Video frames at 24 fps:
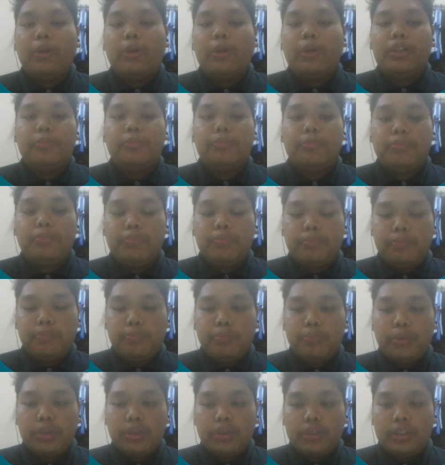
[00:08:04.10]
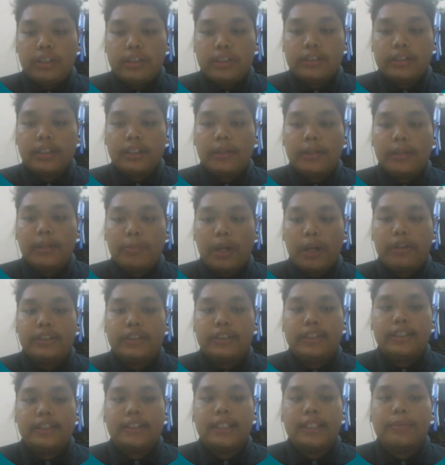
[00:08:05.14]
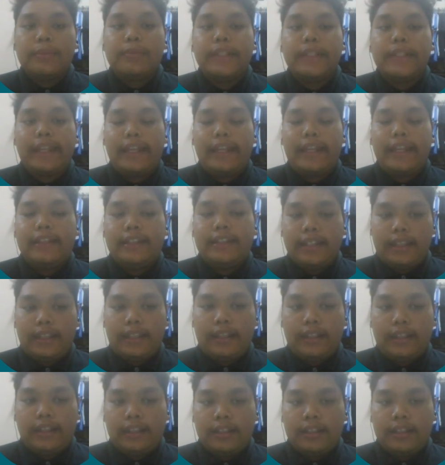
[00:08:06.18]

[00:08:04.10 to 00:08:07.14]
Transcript: the system that can think.